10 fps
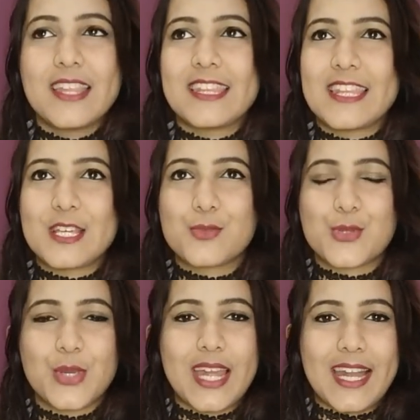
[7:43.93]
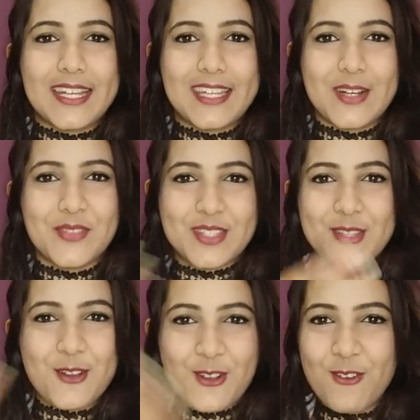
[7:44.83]
The things which you get
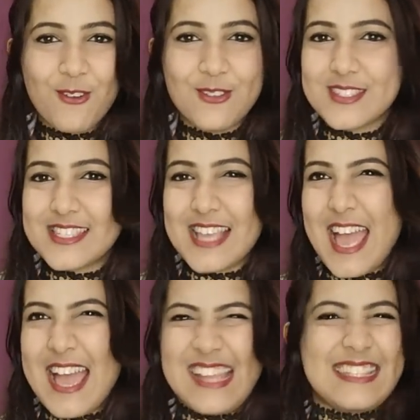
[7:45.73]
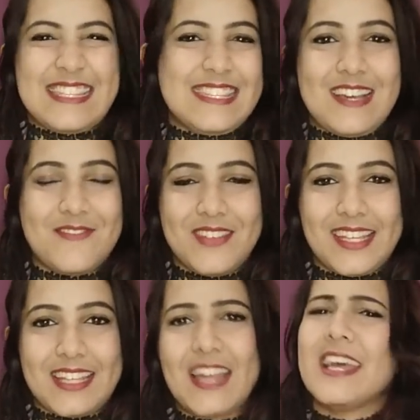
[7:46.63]
within the clothes and stuff
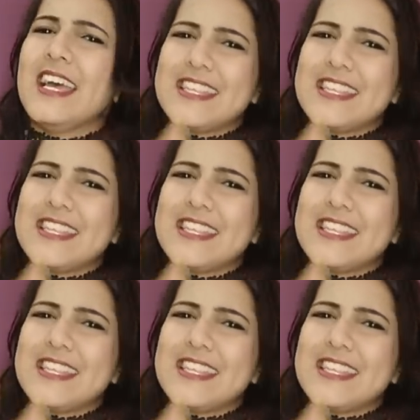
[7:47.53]
like that.